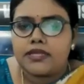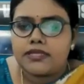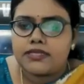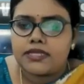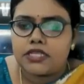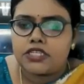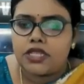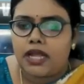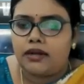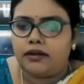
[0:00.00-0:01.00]
such
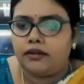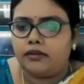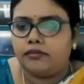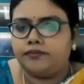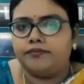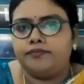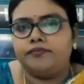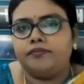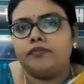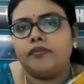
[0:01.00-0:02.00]
that
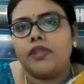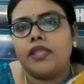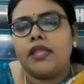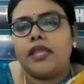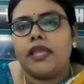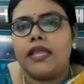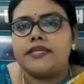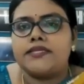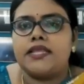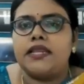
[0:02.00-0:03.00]

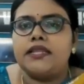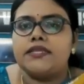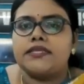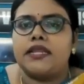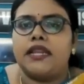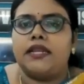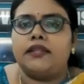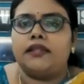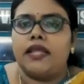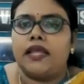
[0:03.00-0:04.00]
Sn is
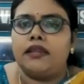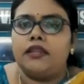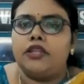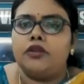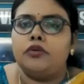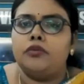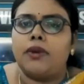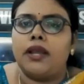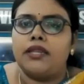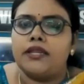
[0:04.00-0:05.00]
greater than U
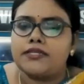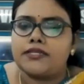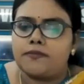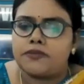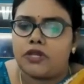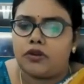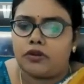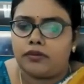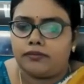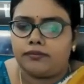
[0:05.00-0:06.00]
minus epsilon.